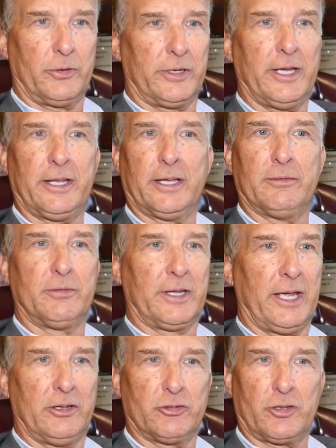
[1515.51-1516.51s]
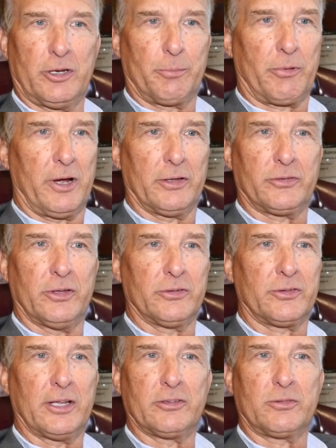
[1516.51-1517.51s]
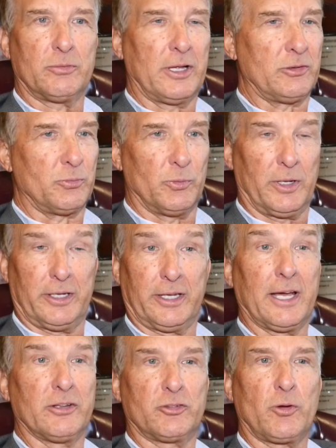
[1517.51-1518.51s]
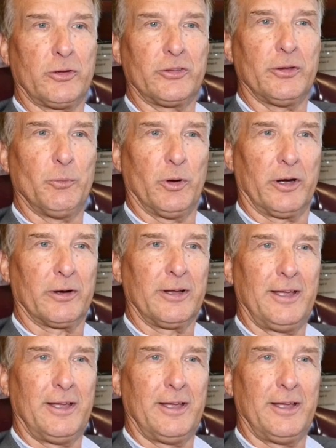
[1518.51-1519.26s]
They're getting engaged in the process. That's really, you got to start somewhere.